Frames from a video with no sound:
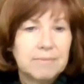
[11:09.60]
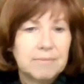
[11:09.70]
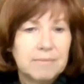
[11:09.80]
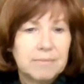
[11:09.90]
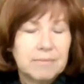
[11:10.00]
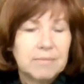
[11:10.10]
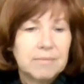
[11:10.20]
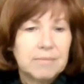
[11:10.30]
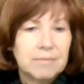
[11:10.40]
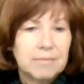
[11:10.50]

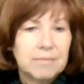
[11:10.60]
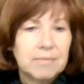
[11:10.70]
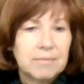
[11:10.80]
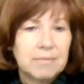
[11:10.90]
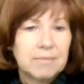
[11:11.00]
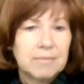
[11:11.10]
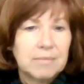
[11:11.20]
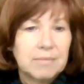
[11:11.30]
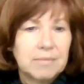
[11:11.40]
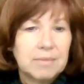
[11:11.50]

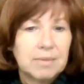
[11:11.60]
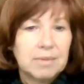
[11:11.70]
(not speaking)